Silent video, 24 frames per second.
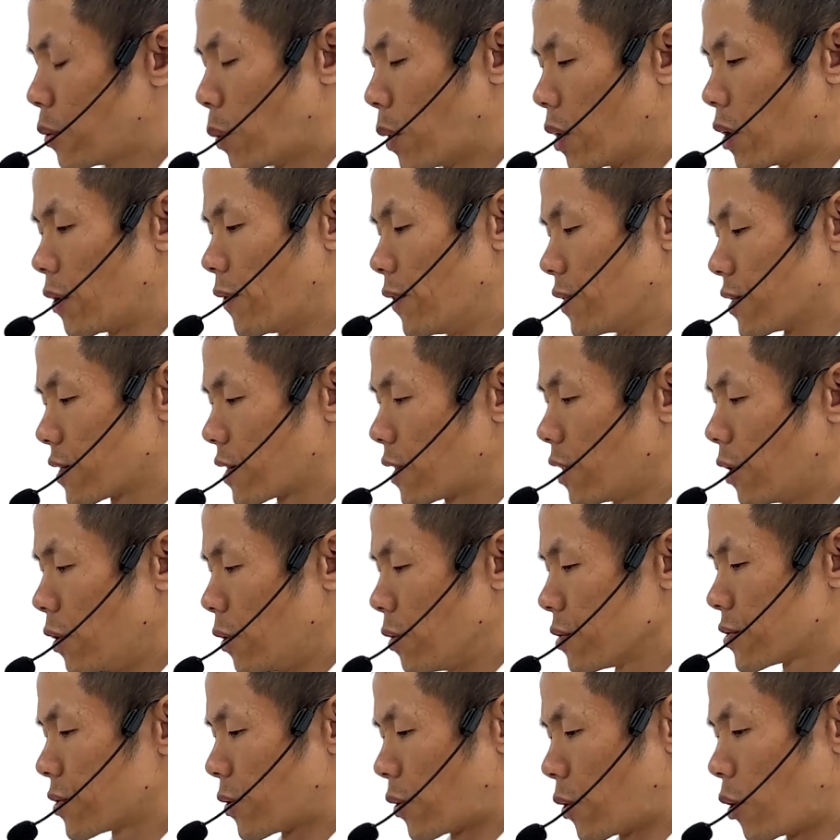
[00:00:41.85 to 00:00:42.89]
whether it's
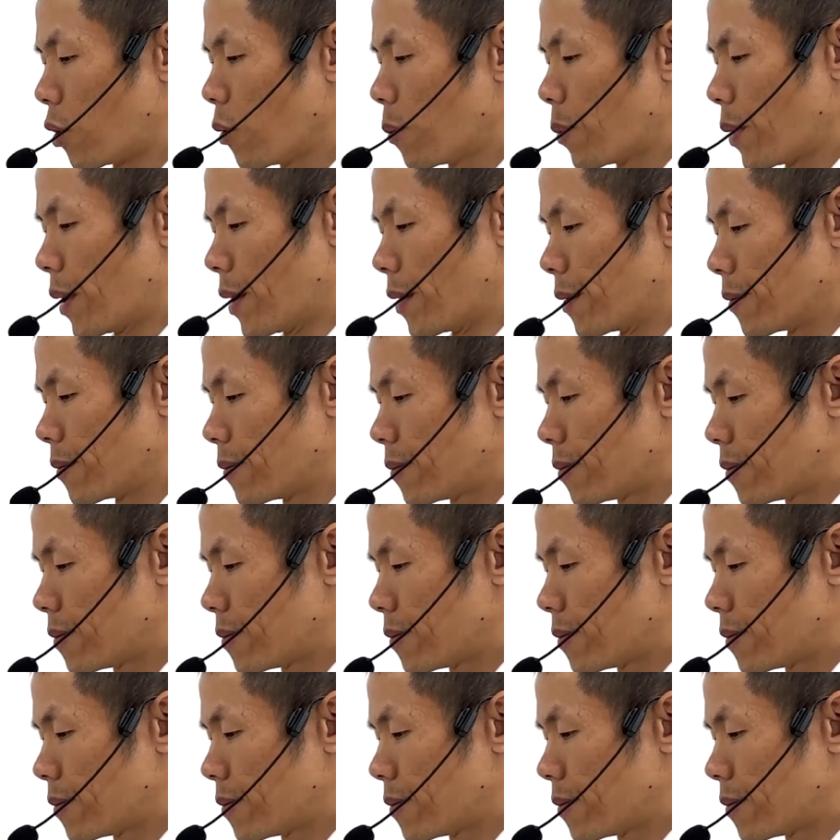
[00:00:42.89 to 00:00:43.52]
closed or open,